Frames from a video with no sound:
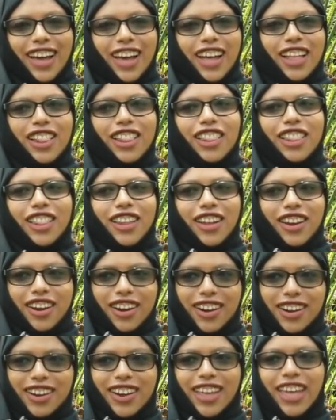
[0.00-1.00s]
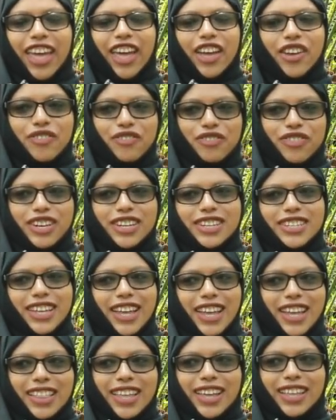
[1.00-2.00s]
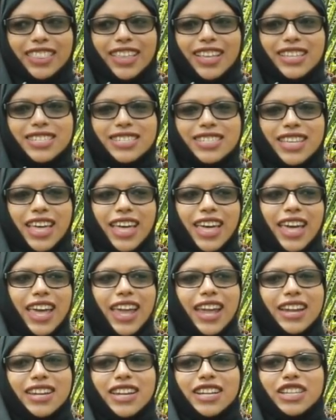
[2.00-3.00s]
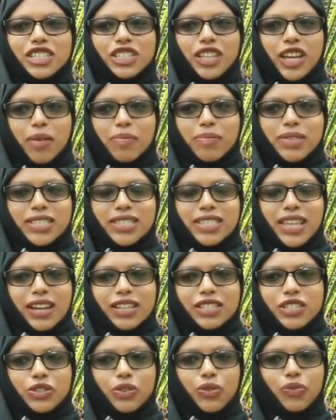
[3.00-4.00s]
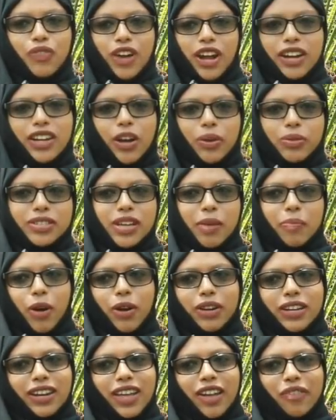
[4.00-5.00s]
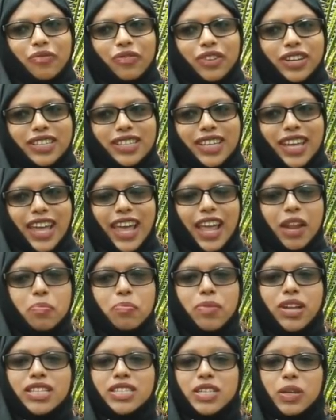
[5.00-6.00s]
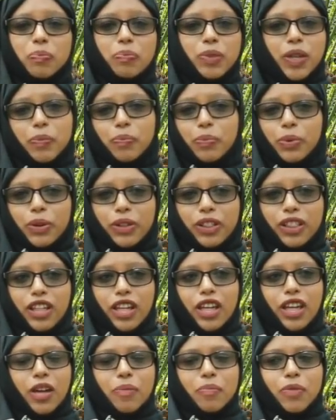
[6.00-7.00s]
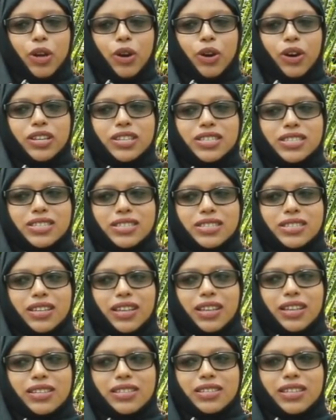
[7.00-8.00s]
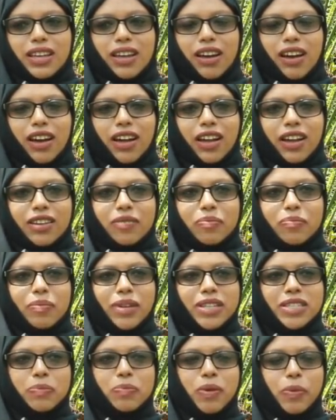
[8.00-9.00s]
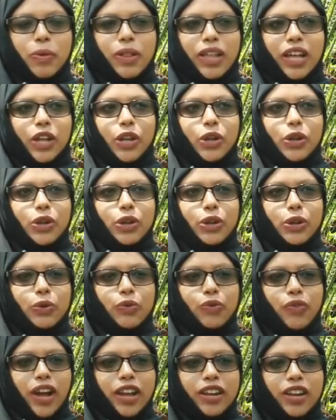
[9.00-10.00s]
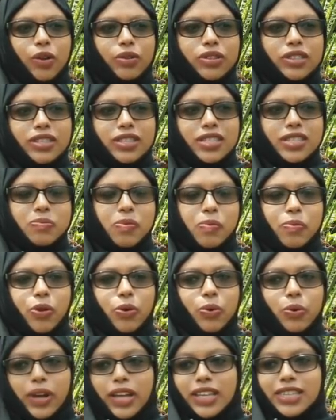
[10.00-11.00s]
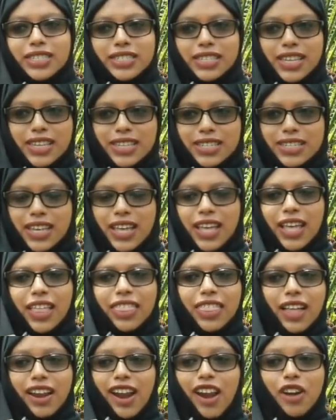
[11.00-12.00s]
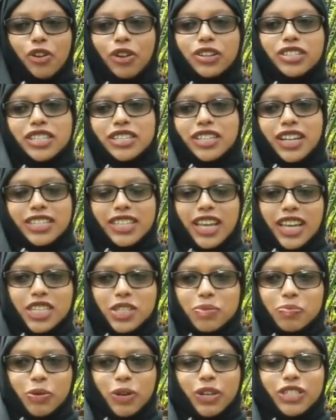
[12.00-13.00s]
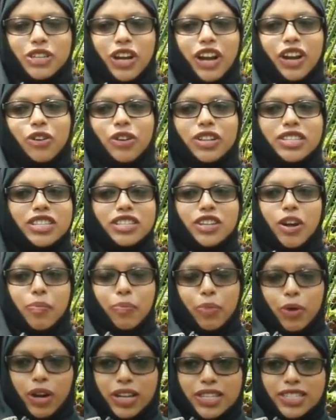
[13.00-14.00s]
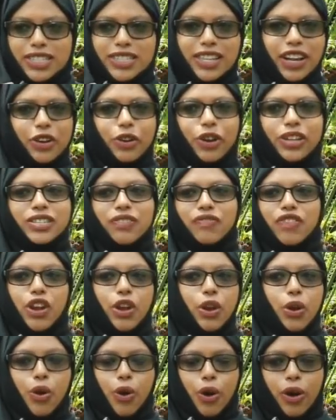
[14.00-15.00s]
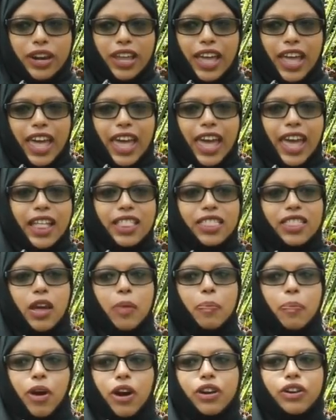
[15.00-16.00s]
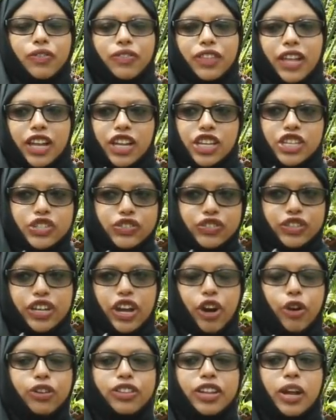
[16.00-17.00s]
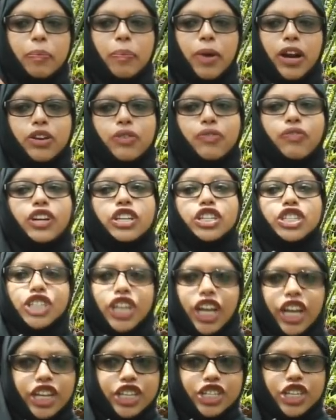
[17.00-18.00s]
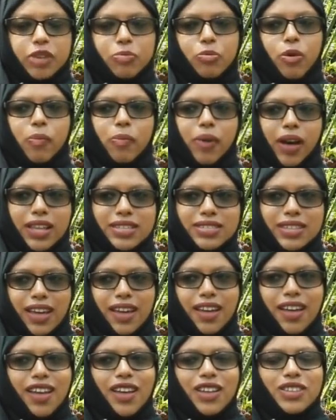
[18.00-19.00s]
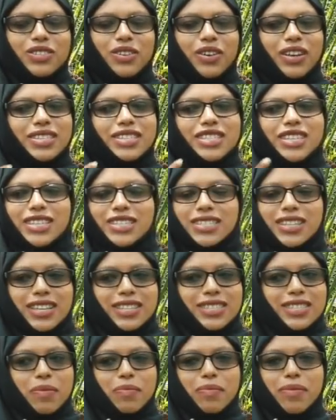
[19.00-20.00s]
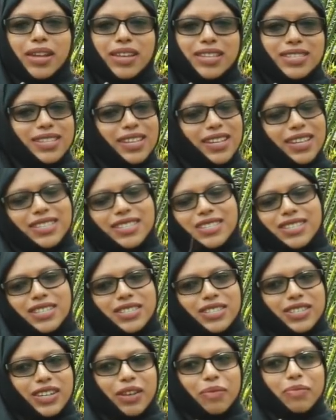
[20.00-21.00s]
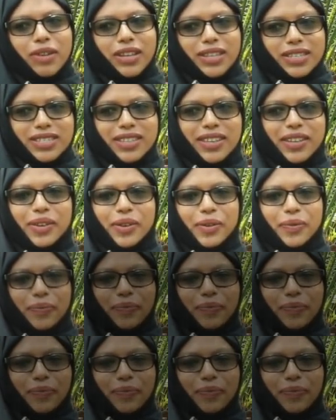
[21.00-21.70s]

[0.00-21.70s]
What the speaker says: I learn every day. There's hidden gems that you find out about it every day, and meeting people, because meeting people, you find out these people who exist that are not in the textbooks, are not in our books, they're not even known, and they're part of the history, or they're part of a change in Mombasa. So it's amazing. It's just amazing.